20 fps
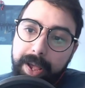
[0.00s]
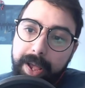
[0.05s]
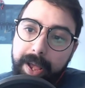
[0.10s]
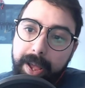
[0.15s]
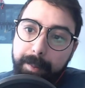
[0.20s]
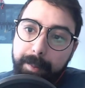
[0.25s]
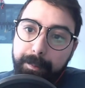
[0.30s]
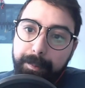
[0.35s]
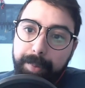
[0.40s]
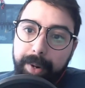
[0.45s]

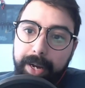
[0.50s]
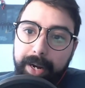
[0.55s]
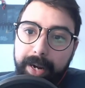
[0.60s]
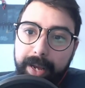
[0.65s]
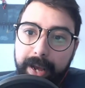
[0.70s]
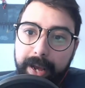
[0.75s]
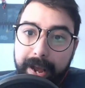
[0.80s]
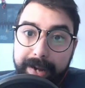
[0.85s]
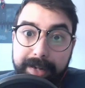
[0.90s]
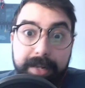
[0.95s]
But
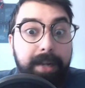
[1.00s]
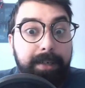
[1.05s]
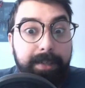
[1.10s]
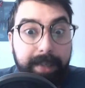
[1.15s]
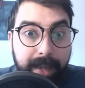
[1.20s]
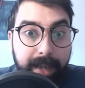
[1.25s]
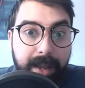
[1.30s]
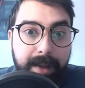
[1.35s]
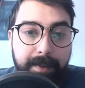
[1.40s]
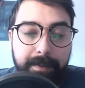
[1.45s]
uh, I talked to
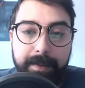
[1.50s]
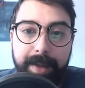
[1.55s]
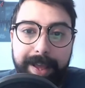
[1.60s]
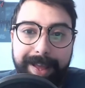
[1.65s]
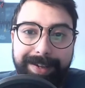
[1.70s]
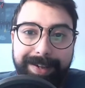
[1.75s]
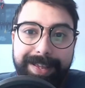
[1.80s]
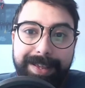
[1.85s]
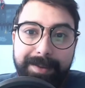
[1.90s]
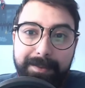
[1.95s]
him,
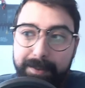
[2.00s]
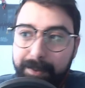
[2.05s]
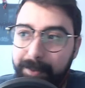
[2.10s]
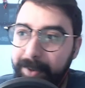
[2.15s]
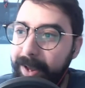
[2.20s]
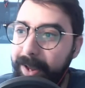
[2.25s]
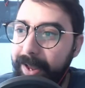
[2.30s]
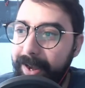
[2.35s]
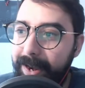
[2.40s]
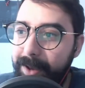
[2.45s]
and he
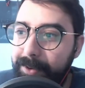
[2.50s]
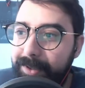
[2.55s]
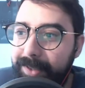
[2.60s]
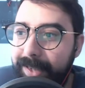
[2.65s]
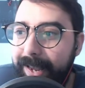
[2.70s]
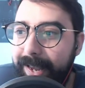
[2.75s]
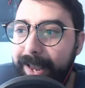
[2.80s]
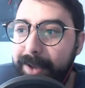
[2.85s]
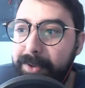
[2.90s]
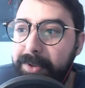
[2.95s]
and I was
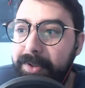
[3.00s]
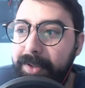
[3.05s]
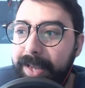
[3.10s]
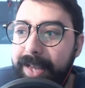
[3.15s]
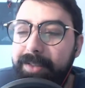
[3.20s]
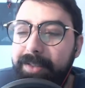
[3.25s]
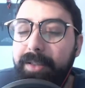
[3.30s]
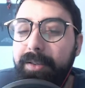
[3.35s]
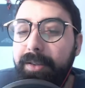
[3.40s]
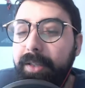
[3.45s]
like, it's
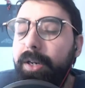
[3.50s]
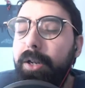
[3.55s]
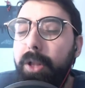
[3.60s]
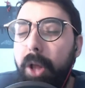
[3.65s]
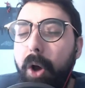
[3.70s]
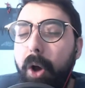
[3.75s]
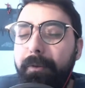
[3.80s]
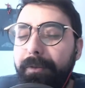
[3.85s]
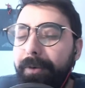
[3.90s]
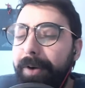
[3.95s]
it's a little
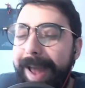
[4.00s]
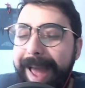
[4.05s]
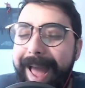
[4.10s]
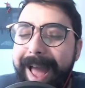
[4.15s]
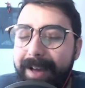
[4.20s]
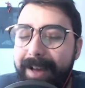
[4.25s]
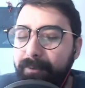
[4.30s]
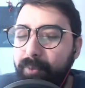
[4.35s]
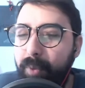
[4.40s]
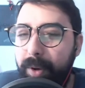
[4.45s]
over
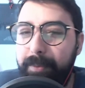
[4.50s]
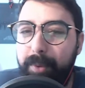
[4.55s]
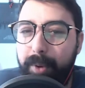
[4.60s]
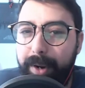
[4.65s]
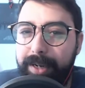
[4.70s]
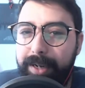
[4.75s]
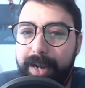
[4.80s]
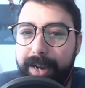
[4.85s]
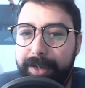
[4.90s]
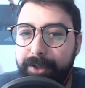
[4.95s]
half,
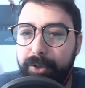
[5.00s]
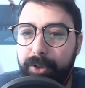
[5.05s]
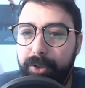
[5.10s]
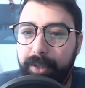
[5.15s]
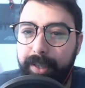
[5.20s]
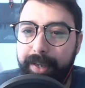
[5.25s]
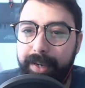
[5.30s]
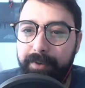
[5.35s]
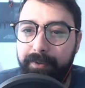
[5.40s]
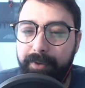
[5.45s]
1.9
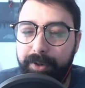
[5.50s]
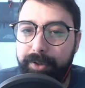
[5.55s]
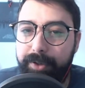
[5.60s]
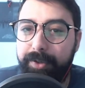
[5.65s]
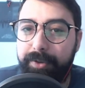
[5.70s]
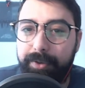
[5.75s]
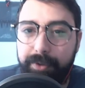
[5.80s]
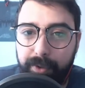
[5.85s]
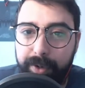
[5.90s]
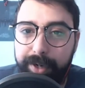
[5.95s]
trillion versus
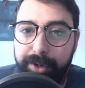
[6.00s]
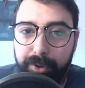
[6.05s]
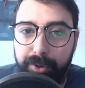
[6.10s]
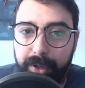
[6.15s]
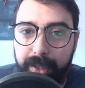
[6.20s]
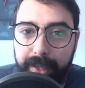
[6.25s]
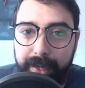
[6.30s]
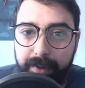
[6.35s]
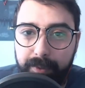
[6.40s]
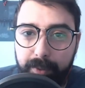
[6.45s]
3
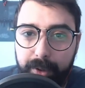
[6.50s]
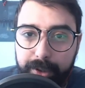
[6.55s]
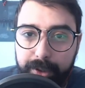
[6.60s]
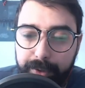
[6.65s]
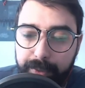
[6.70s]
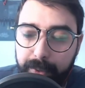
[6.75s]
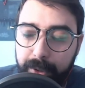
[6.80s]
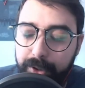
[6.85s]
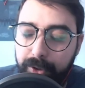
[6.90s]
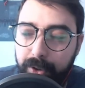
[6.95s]
trillion, which is
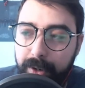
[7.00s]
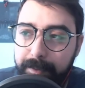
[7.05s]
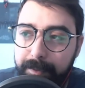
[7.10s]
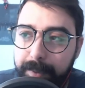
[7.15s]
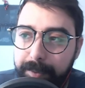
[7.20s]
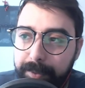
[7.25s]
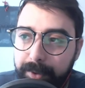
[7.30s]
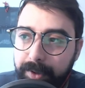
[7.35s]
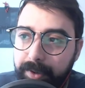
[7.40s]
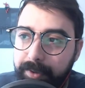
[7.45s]
what Trump
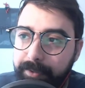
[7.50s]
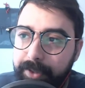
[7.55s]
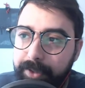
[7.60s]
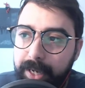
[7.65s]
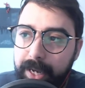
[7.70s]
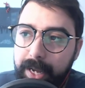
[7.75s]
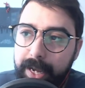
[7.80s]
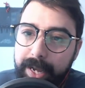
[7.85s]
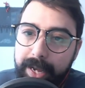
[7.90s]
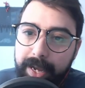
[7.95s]
approved.
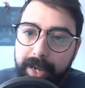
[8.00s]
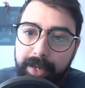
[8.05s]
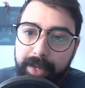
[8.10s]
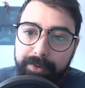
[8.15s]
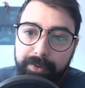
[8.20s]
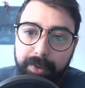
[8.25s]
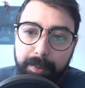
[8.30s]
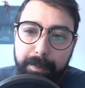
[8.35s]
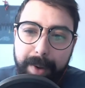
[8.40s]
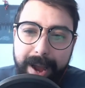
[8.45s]

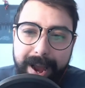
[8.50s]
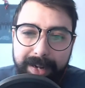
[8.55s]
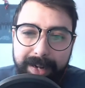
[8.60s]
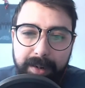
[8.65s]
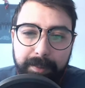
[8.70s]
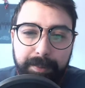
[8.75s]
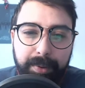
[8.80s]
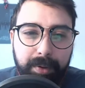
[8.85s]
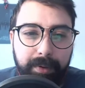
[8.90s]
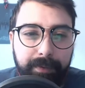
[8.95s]
So Biden
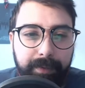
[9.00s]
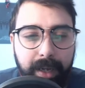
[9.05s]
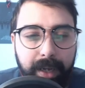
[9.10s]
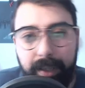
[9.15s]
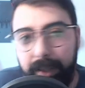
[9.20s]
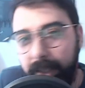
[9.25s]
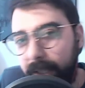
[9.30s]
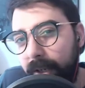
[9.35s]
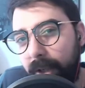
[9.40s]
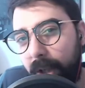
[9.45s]
approved a
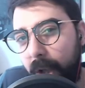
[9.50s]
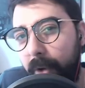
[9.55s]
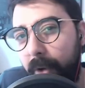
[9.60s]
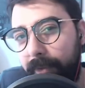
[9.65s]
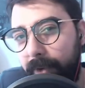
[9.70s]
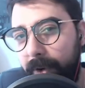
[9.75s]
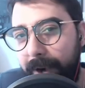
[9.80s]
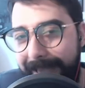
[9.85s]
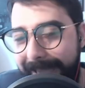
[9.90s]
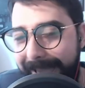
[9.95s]
little
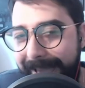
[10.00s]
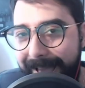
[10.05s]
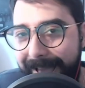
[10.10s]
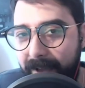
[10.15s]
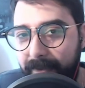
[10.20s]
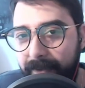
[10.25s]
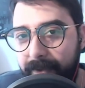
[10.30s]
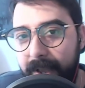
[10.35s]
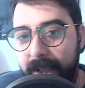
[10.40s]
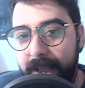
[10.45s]
over a
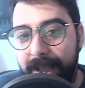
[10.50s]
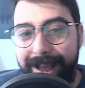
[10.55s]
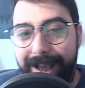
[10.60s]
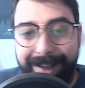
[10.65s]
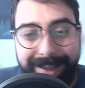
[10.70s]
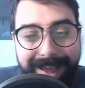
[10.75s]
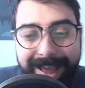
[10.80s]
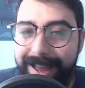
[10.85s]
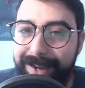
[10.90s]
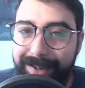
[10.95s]
half.
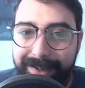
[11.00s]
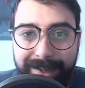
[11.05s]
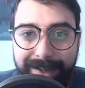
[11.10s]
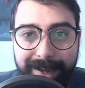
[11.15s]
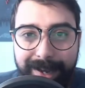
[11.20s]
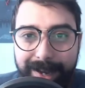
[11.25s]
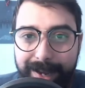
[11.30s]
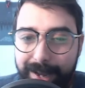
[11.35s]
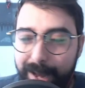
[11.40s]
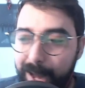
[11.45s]
Again,
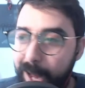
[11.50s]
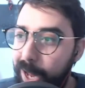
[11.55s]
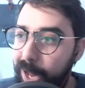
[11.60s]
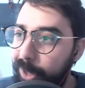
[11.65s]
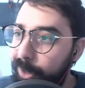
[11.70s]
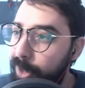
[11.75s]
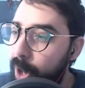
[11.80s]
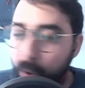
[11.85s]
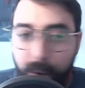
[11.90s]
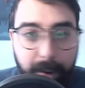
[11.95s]
uh,
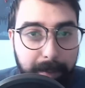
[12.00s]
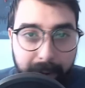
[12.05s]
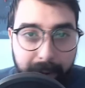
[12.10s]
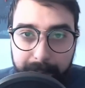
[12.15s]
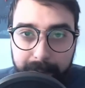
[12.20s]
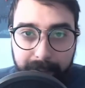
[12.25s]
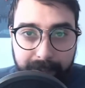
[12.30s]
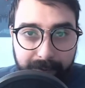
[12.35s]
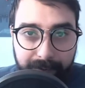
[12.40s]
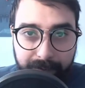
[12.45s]
no
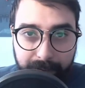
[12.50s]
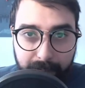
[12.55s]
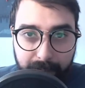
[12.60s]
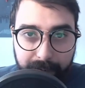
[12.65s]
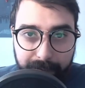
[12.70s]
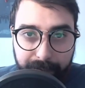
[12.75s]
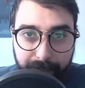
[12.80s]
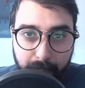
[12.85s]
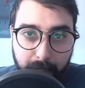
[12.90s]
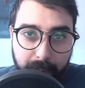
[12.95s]
Republican voted
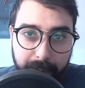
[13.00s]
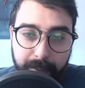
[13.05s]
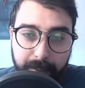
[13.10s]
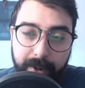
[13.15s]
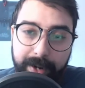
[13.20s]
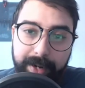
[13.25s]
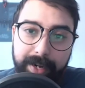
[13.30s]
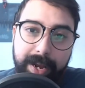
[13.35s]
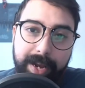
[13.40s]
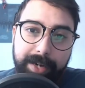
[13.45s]
for
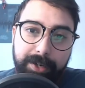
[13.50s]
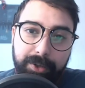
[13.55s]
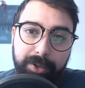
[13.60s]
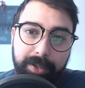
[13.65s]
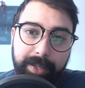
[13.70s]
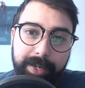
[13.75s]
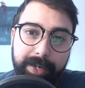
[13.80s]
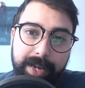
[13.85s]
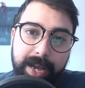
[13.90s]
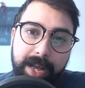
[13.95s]
1.9
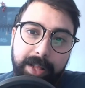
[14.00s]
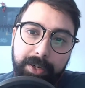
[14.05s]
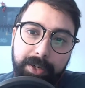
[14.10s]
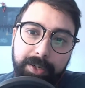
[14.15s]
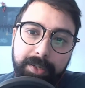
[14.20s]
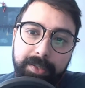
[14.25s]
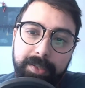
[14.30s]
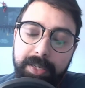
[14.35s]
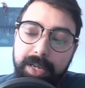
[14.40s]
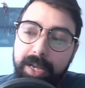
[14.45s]
trillion
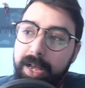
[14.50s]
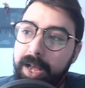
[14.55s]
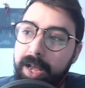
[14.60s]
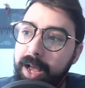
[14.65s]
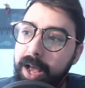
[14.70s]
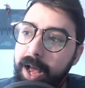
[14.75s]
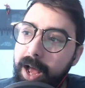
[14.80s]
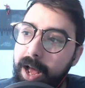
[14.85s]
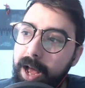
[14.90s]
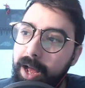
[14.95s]
dollars.
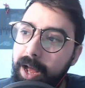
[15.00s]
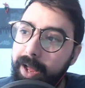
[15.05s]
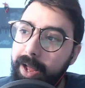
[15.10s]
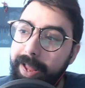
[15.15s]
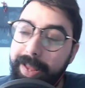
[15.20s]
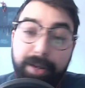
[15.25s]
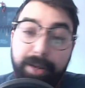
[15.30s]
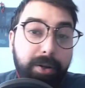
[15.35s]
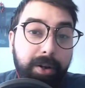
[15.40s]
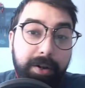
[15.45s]
Uh,
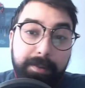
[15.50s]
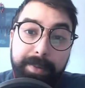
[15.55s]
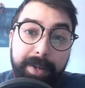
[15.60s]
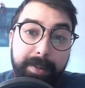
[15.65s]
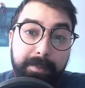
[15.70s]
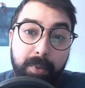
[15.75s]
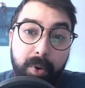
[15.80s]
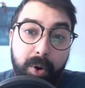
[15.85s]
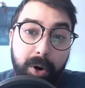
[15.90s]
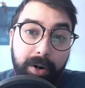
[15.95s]
it could have been
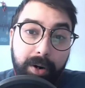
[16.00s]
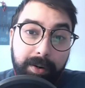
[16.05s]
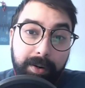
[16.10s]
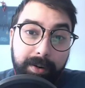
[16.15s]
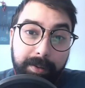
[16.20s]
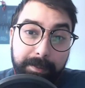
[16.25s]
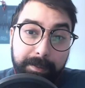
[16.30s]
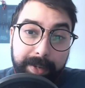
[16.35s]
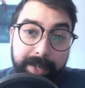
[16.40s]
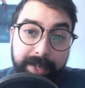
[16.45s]
more
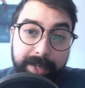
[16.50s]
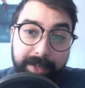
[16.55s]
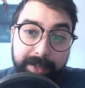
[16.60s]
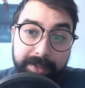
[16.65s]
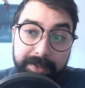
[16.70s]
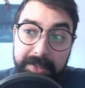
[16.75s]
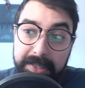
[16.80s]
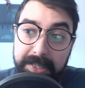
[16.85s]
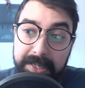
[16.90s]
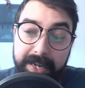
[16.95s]

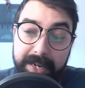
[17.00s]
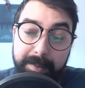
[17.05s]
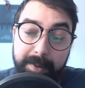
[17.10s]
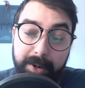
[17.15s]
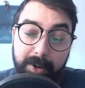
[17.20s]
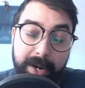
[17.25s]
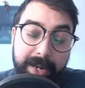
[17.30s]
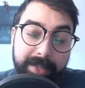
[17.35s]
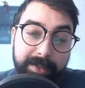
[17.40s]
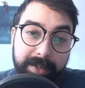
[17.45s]
because the
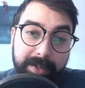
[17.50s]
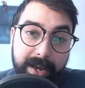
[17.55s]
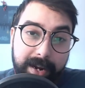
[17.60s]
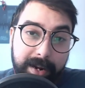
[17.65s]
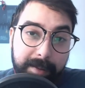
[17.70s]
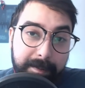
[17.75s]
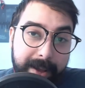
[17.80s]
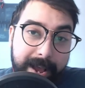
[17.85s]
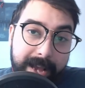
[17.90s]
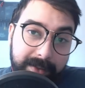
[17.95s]
Democrats got
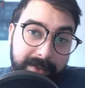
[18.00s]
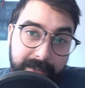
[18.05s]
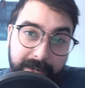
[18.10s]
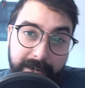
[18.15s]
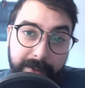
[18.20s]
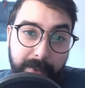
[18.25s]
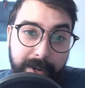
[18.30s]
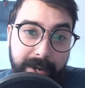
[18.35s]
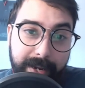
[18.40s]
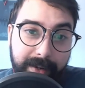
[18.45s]
it passed
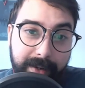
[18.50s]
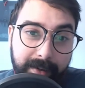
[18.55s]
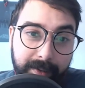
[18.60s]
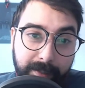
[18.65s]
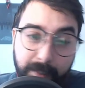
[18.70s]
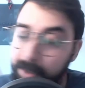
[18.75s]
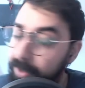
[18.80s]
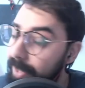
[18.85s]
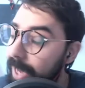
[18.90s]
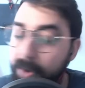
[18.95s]
anyway
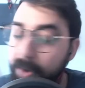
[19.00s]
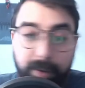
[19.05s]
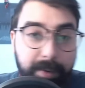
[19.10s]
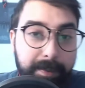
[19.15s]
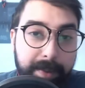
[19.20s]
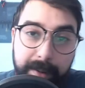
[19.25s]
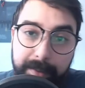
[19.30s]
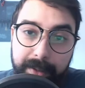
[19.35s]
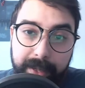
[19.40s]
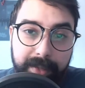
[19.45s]
without
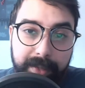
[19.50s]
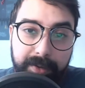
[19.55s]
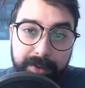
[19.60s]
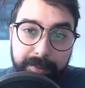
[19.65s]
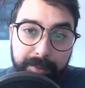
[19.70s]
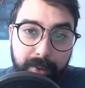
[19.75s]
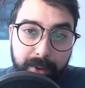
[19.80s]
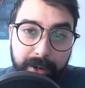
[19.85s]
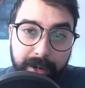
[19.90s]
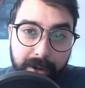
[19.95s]
Republican
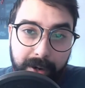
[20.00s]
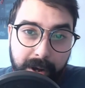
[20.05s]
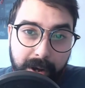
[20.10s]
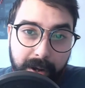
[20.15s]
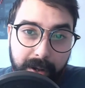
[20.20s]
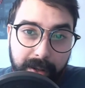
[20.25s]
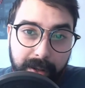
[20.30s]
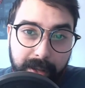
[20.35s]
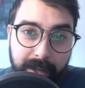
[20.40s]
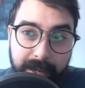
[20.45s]
support at
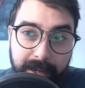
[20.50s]
all.